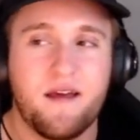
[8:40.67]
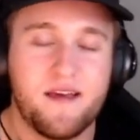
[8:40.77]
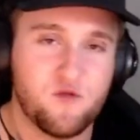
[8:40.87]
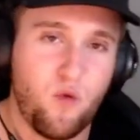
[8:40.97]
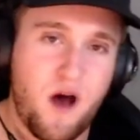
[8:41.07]

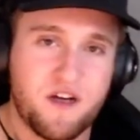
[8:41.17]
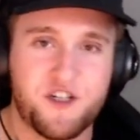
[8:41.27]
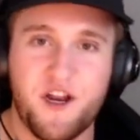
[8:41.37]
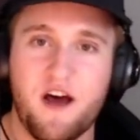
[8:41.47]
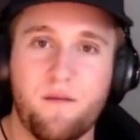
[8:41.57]
He's
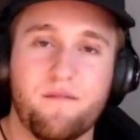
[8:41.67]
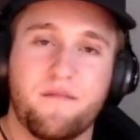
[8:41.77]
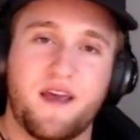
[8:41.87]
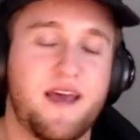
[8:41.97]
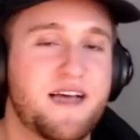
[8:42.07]
washed up.
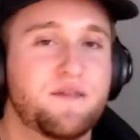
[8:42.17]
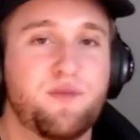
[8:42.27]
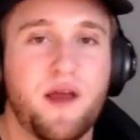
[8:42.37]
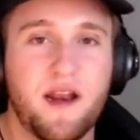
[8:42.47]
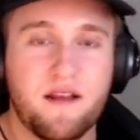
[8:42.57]
He
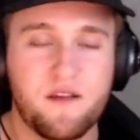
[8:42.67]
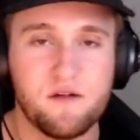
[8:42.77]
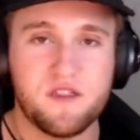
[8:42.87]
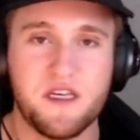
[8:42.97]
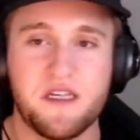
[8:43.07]
hasn't played in
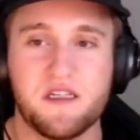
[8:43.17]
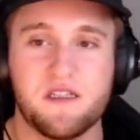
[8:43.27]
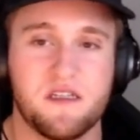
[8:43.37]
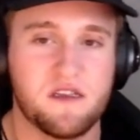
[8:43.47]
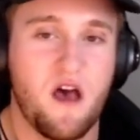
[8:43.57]
2
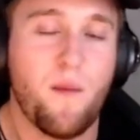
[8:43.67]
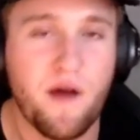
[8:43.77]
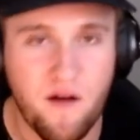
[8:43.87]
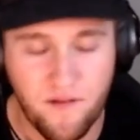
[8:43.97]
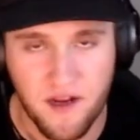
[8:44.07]
seasons. He's coming
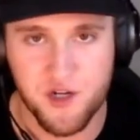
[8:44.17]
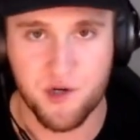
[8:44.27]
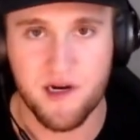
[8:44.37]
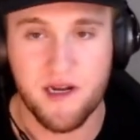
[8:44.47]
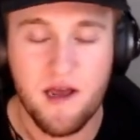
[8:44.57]
off an
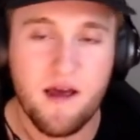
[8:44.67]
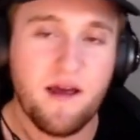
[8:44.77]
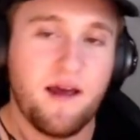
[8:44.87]
injury.